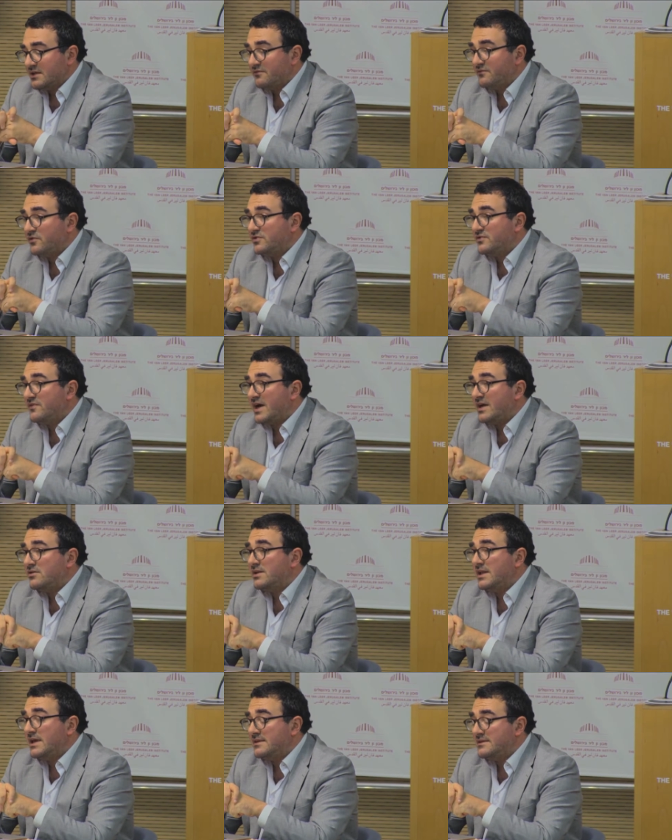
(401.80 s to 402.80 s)
that would
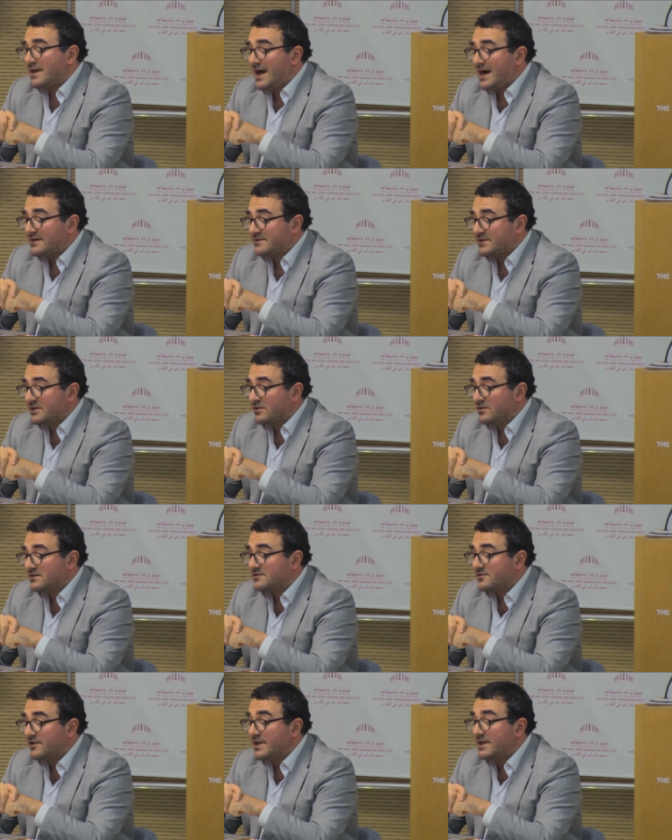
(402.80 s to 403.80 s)
violate Article
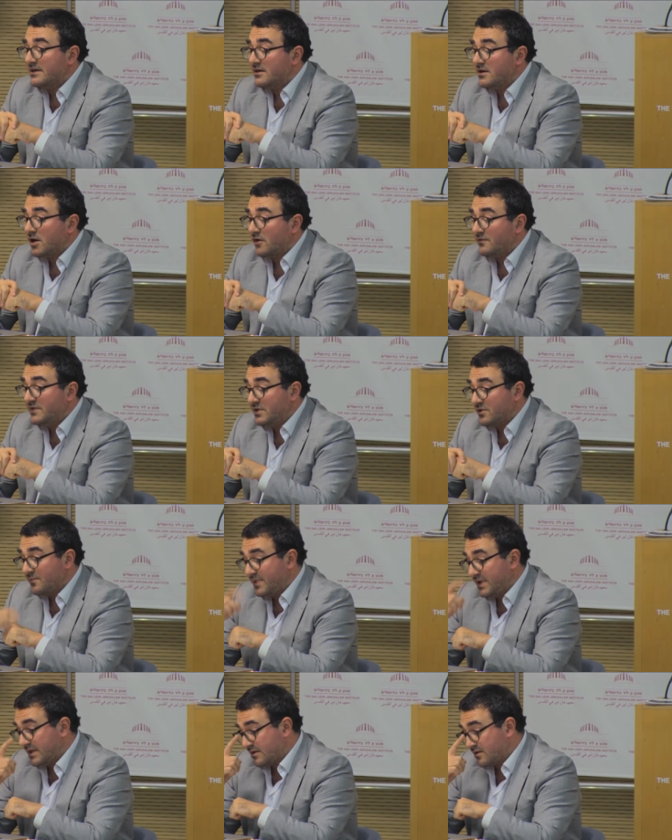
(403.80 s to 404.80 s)
3 of the
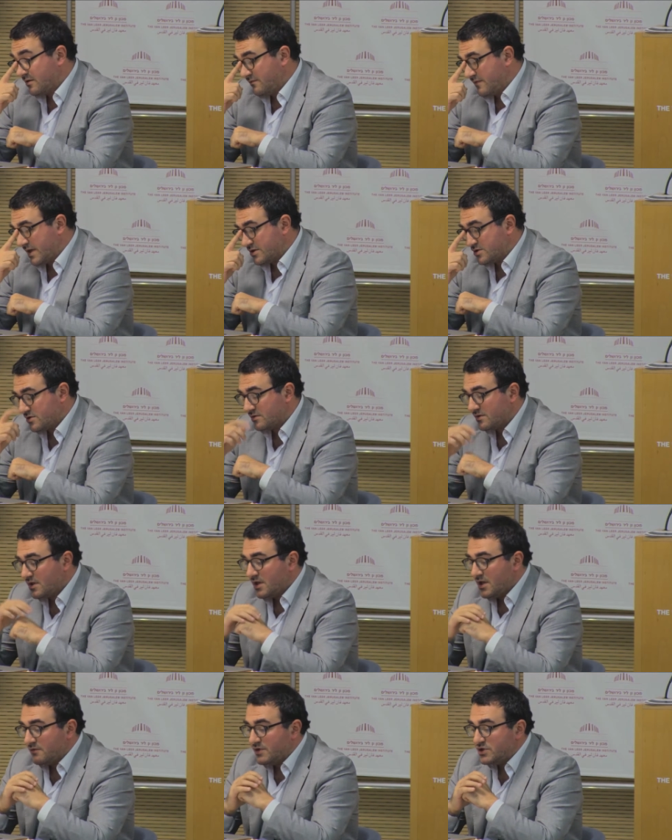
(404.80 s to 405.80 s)
European Convention,
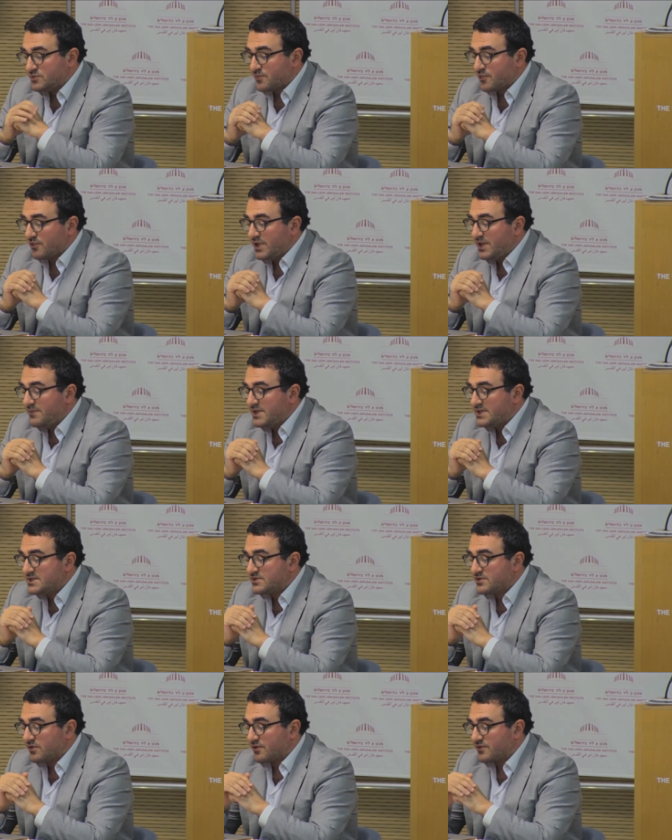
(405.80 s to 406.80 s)
which
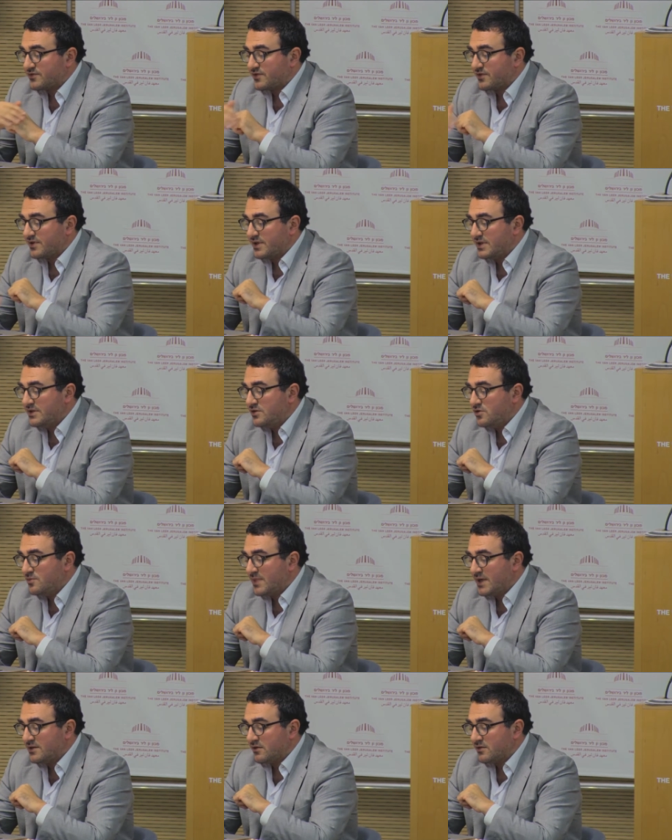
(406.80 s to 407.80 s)
prohibits torture,
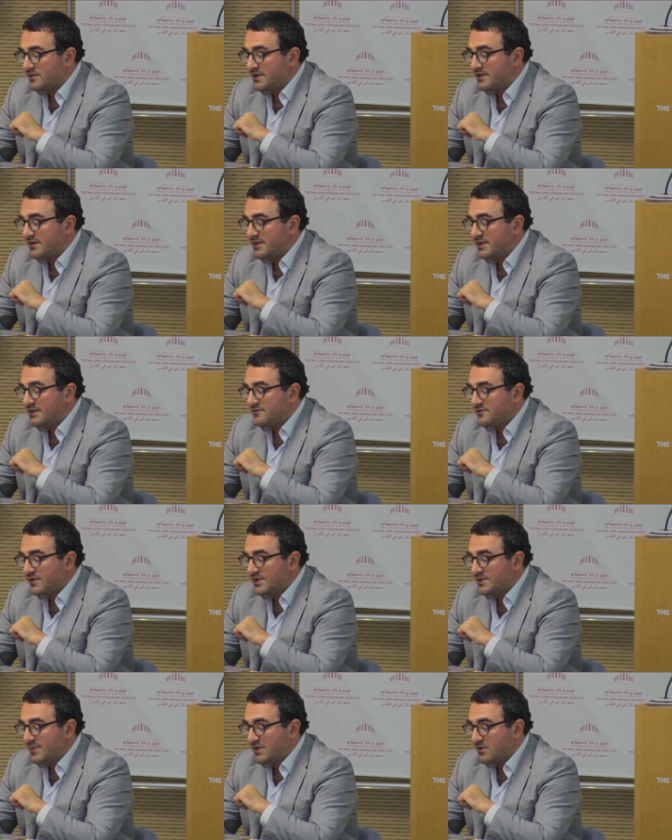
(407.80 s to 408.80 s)
inhuman or degrading
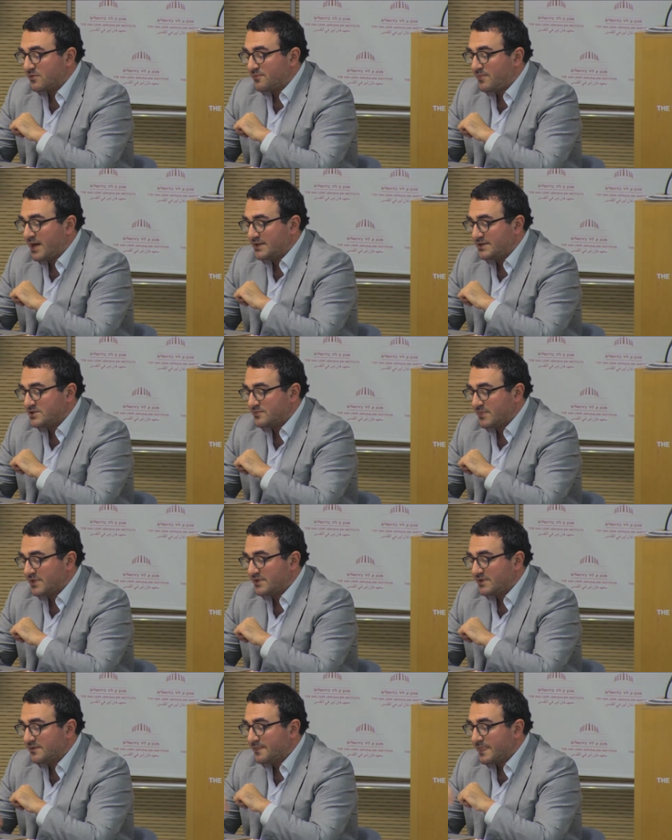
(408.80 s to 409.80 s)
treatment or
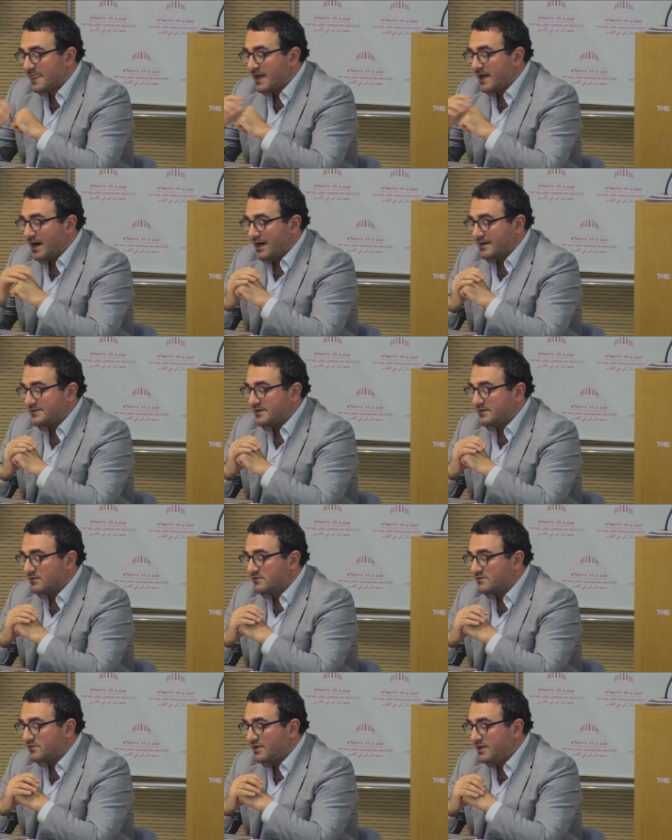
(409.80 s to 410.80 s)
punishment.
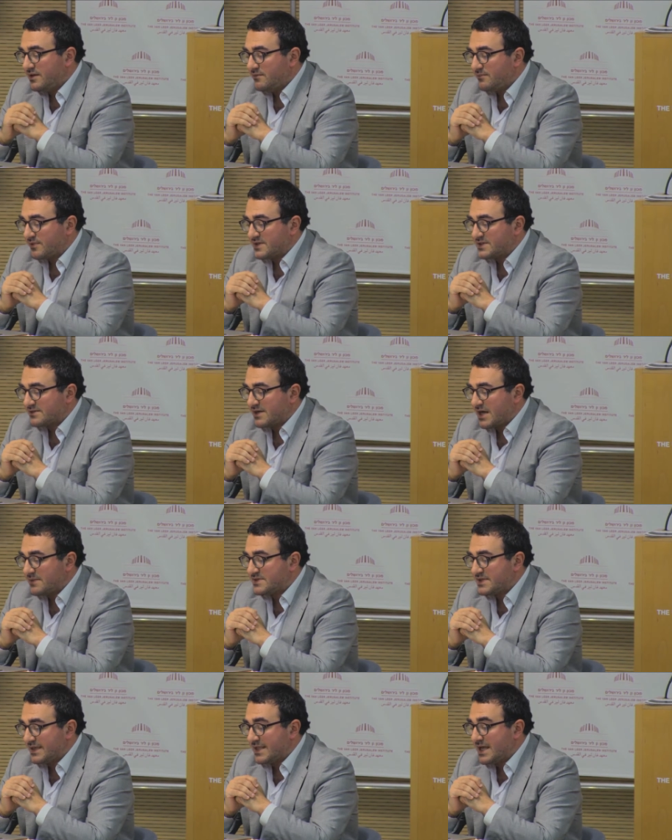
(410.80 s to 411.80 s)
Article 3
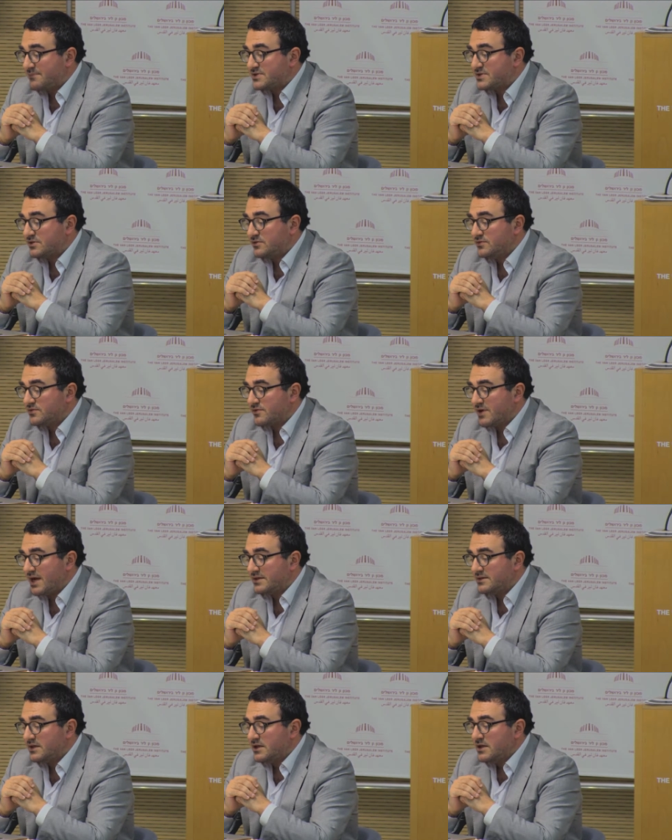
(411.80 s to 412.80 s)
prescribes an absolute
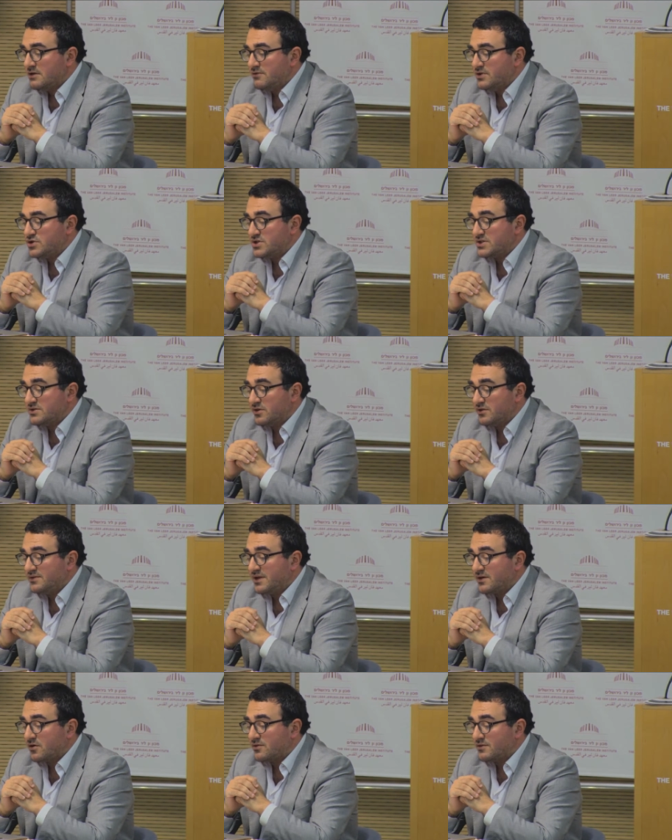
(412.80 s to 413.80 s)
right which is
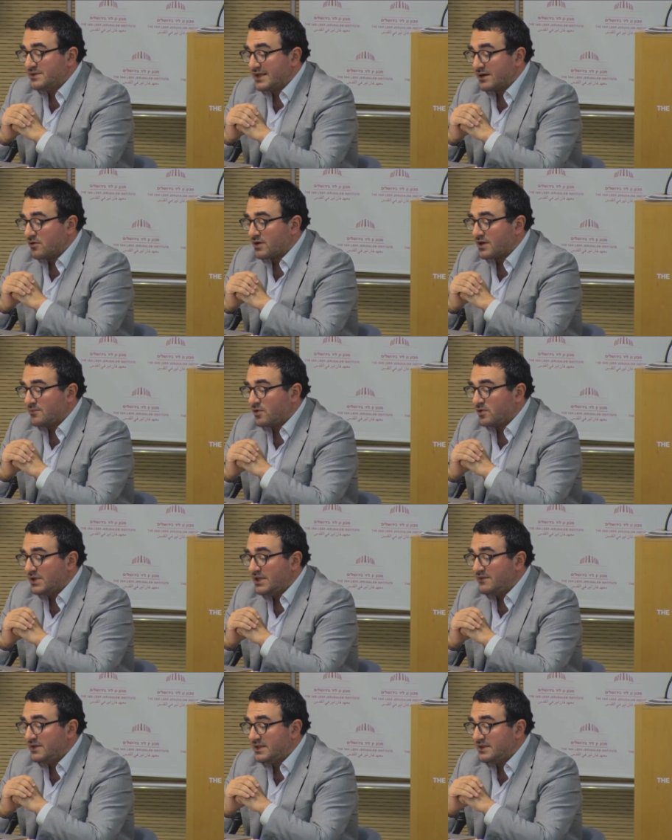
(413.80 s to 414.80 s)
non-derogable
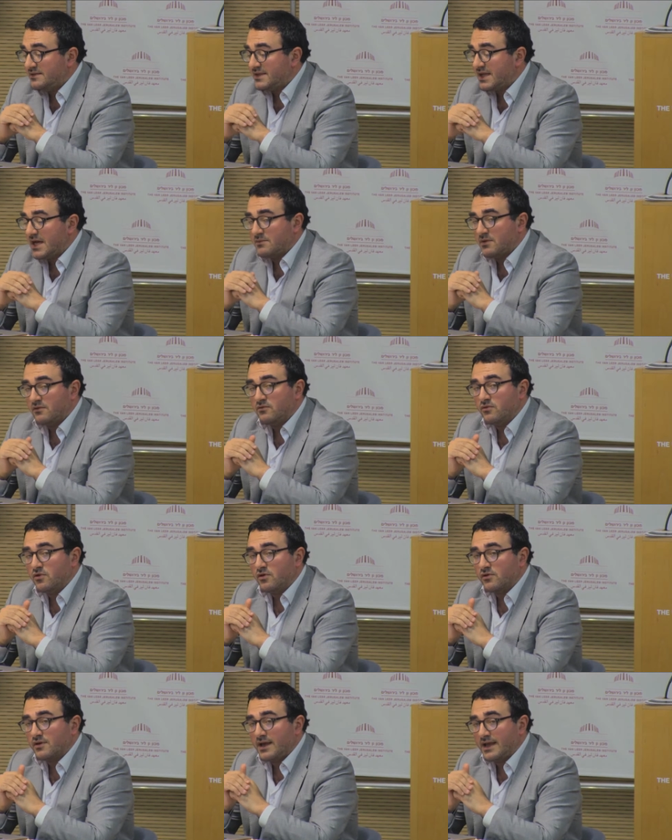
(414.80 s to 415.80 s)
even in time of
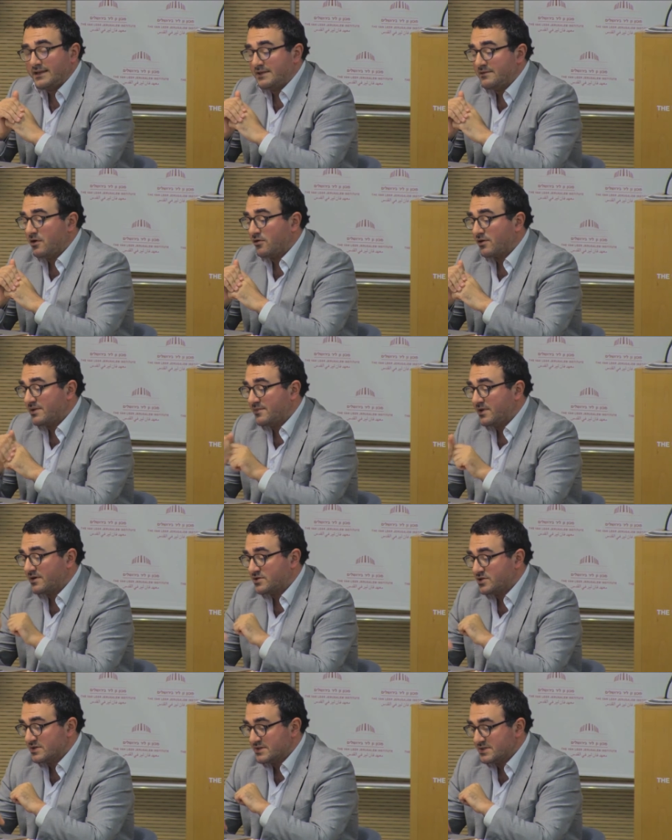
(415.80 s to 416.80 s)
war or
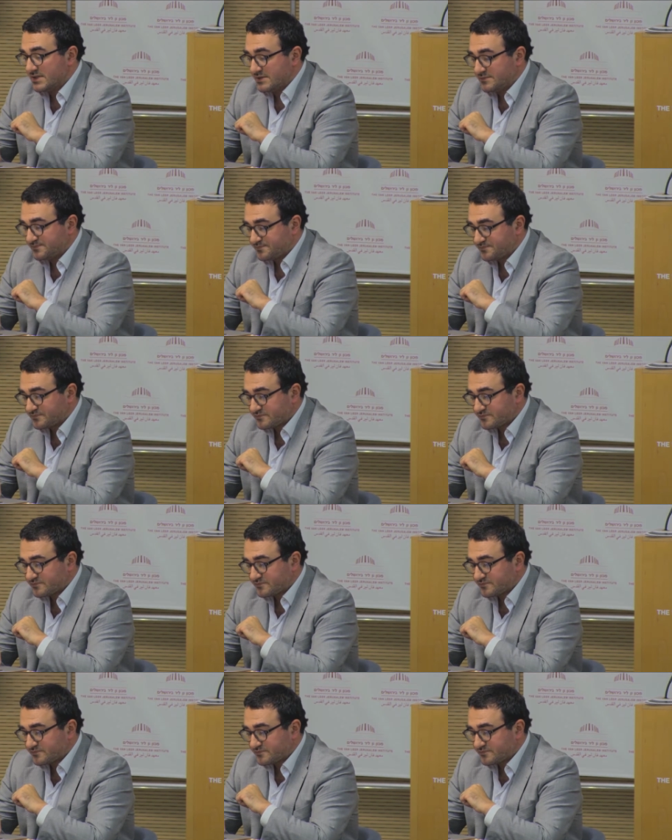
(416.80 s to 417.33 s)
emergency.